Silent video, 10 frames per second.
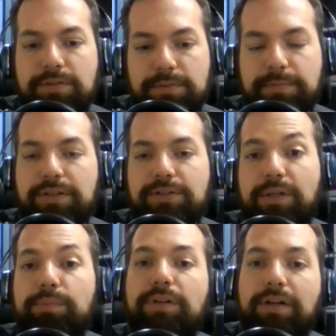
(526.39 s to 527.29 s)
Just make sure
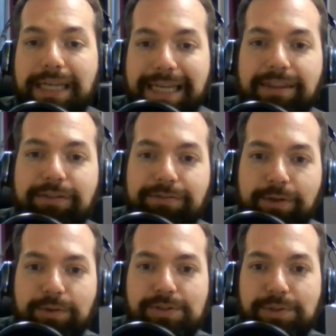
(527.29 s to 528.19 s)
you plug in the
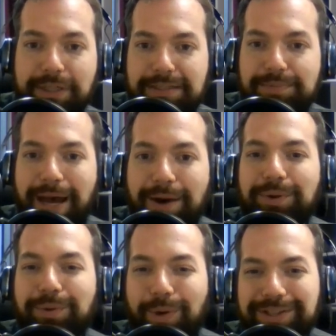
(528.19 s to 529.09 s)
phone so it gets
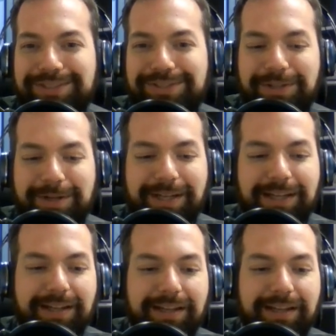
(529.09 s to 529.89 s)
power while it's streaming.